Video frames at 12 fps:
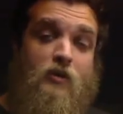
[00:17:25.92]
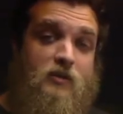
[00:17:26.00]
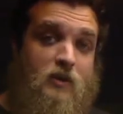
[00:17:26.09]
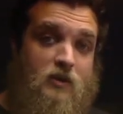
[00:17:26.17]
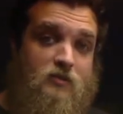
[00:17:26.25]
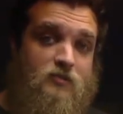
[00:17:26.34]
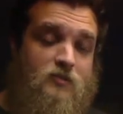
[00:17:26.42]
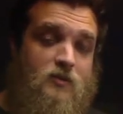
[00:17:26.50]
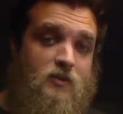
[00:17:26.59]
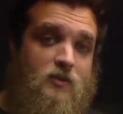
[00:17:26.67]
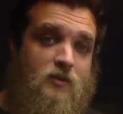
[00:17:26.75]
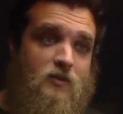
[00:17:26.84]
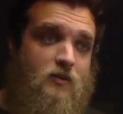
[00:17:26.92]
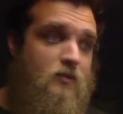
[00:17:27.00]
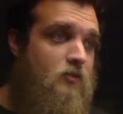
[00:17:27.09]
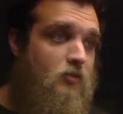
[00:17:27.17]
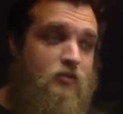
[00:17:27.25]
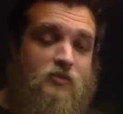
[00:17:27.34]
techs.
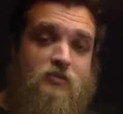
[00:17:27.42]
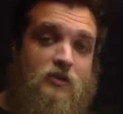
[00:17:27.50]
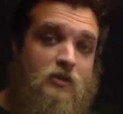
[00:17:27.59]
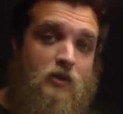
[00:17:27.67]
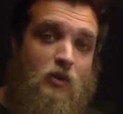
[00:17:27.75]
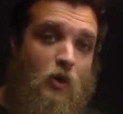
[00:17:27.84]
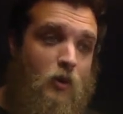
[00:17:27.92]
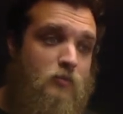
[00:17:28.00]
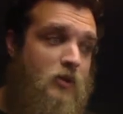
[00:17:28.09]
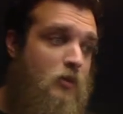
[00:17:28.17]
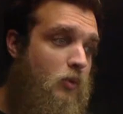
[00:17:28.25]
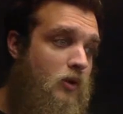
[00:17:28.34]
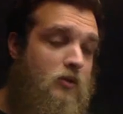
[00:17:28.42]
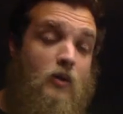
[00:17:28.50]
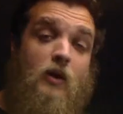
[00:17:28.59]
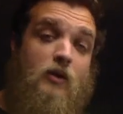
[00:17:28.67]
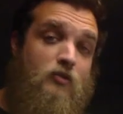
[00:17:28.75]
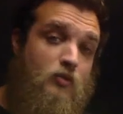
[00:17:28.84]
They're just sitting at home, they want to know
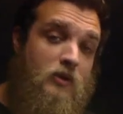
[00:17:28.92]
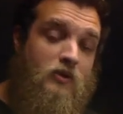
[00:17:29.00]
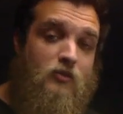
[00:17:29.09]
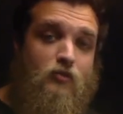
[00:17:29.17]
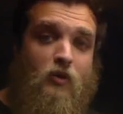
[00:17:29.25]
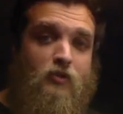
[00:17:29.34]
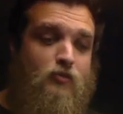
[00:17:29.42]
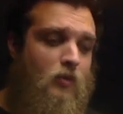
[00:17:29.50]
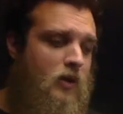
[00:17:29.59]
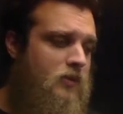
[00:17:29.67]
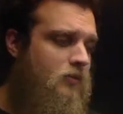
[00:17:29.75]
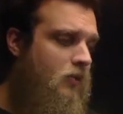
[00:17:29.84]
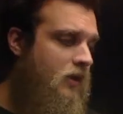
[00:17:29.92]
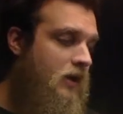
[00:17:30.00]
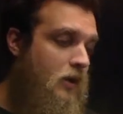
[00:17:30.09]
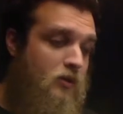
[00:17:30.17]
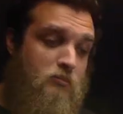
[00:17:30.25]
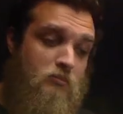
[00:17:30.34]
how to tweak the truss rod and like
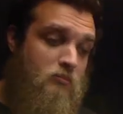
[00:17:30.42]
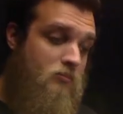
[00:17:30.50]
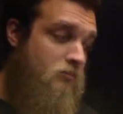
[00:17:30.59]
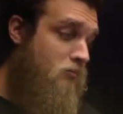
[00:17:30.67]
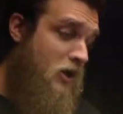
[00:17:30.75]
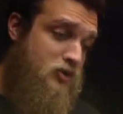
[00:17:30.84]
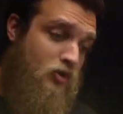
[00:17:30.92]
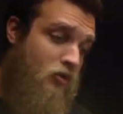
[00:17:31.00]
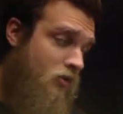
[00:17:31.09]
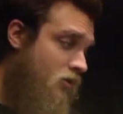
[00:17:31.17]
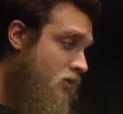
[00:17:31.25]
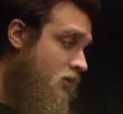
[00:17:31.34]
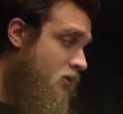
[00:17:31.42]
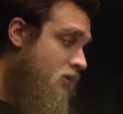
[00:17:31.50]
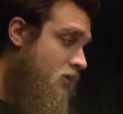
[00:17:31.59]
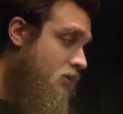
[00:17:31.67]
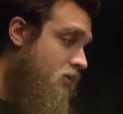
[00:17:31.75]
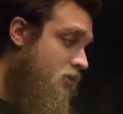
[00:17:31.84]
how to measure
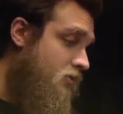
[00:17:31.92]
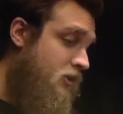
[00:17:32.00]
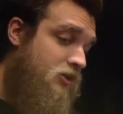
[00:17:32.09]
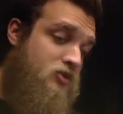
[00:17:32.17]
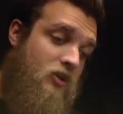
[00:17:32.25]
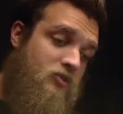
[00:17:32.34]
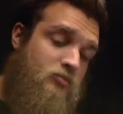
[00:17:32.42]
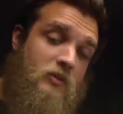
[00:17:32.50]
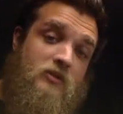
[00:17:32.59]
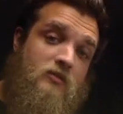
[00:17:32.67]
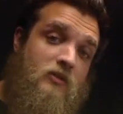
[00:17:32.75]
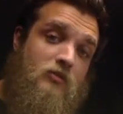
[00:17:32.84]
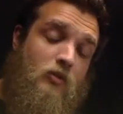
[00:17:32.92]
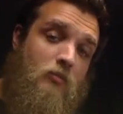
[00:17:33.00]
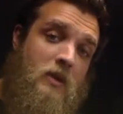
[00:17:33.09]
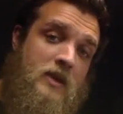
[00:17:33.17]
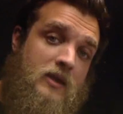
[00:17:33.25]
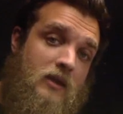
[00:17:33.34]
the adjustments that they're
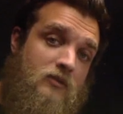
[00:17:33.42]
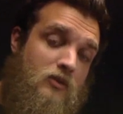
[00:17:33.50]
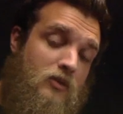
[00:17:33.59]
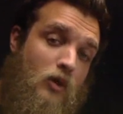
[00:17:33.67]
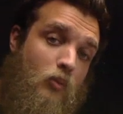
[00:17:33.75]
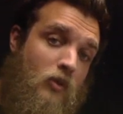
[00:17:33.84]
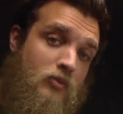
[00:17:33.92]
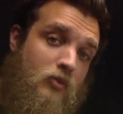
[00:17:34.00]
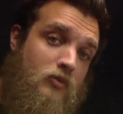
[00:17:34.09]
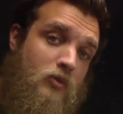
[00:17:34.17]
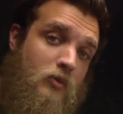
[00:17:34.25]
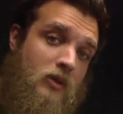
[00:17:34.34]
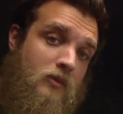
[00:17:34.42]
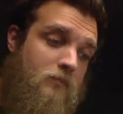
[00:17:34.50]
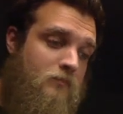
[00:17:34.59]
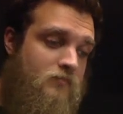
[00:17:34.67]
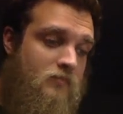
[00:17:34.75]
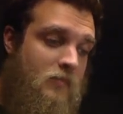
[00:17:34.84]
making to know what they're doing.
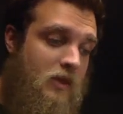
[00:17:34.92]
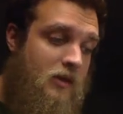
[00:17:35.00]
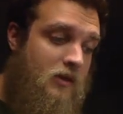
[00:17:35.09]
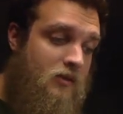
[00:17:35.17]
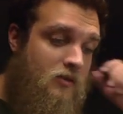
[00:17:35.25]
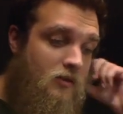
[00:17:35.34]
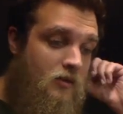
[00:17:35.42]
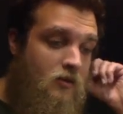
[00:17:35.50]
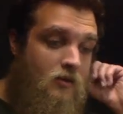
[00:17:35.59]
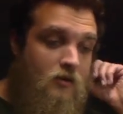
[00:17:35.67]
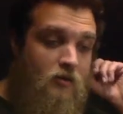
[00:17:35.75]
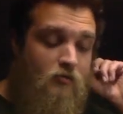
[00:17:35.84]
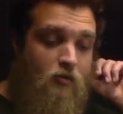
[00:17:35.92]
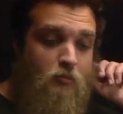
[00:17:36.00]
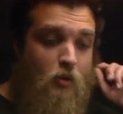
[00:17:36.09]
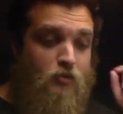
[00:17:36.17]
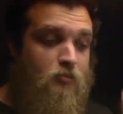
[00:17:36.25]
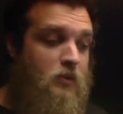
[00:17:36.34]
And for
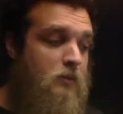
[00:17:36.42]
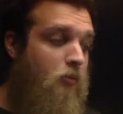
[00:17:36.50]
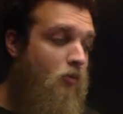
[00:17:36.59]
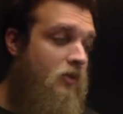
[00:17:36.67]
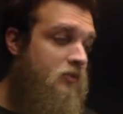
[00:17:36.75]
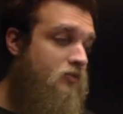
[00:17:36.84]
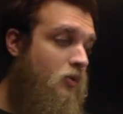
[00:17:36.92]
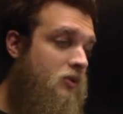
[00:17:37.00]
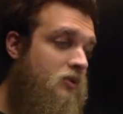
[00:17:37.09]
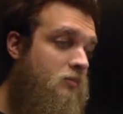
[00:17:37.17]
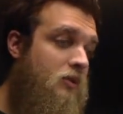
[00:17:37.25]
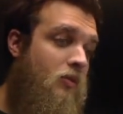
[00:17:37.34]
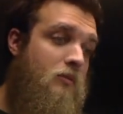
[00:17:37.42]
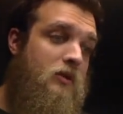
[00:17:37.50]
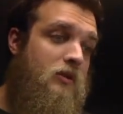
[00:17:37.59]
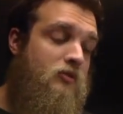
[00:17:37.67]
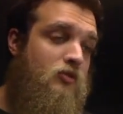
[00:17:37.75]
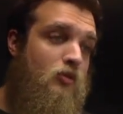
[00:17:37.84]
most people that's going to be
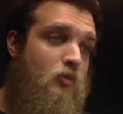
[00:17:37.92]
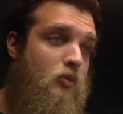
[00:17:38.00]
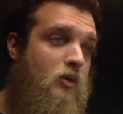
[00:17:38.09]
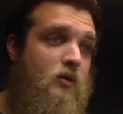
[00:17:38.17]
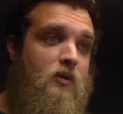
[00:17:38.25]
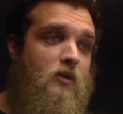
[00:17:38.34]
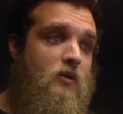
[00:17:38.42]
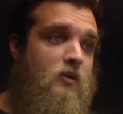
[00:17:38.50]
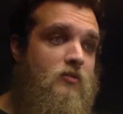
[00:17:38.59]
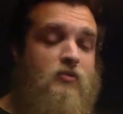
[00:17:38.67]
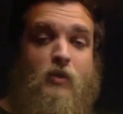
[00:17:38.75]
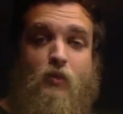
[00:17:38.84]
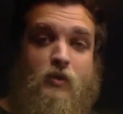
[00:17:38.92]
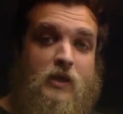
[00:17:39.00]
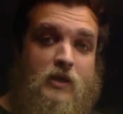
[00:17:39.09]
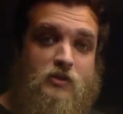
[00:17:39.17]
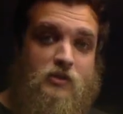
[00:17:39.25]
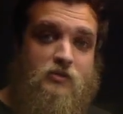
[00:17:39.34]
limited to feeler
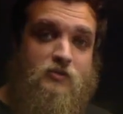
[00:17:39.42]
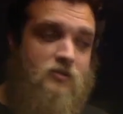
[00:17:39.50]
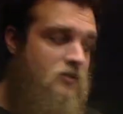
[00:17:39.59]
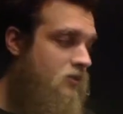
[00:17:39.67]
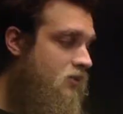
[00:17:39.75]
gauges,